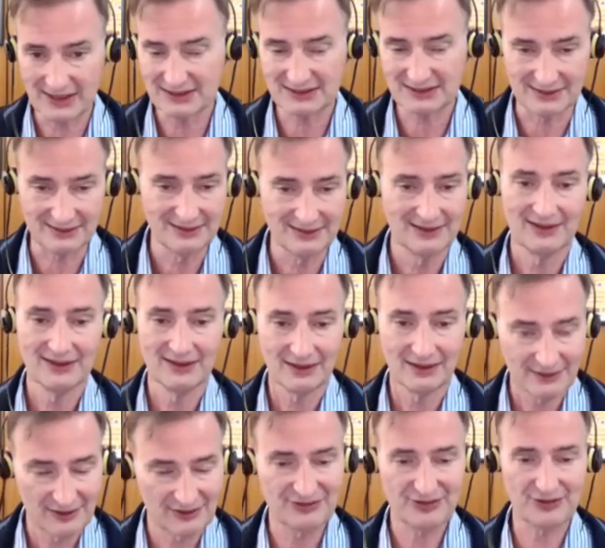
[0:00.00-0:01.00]
and
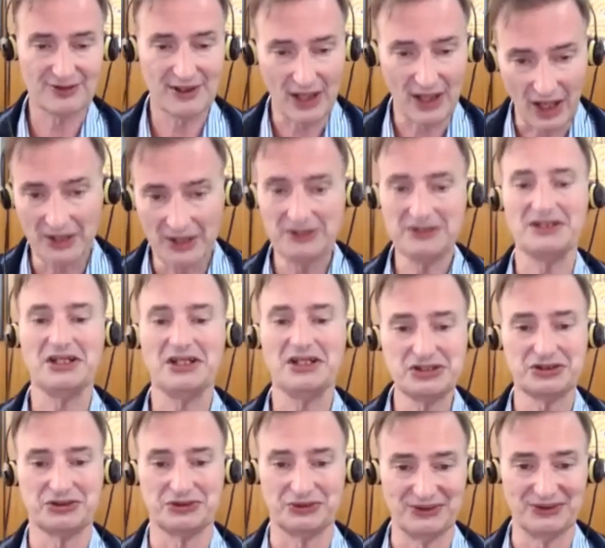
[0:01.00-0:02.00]
they're very
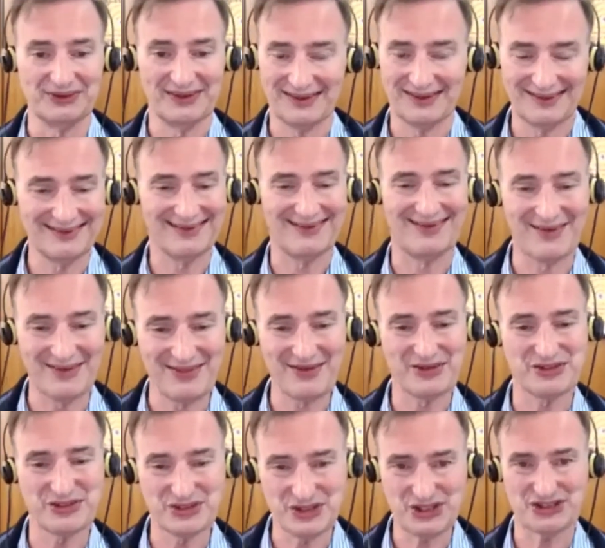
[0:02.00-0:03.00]
undigital. They're
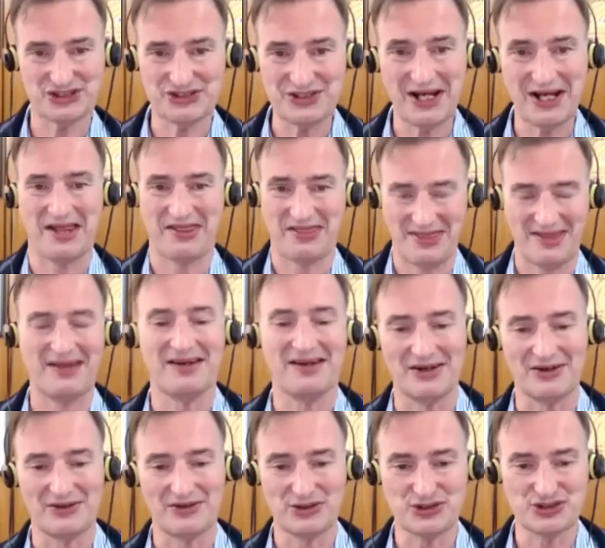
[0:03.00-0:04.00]
just not
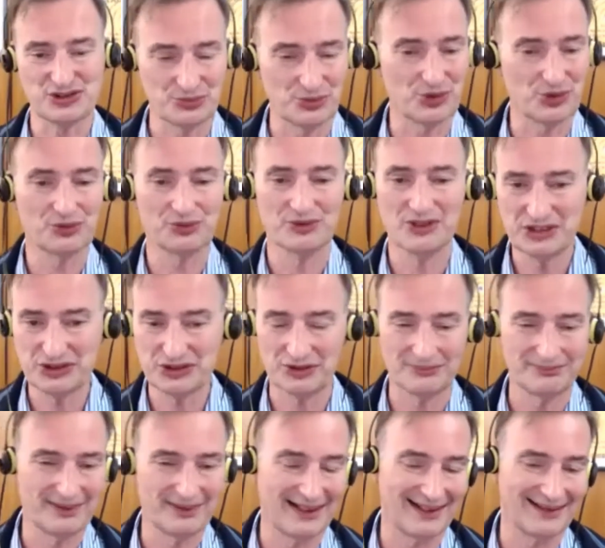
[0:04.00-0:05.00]
there. They're a small regional
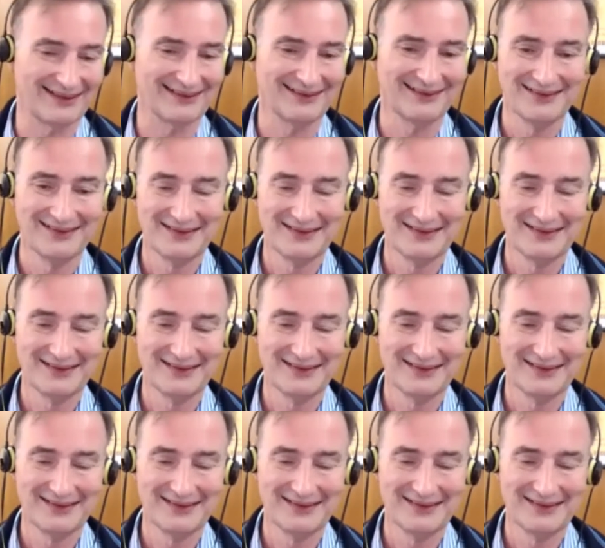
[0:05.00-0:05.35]
bank.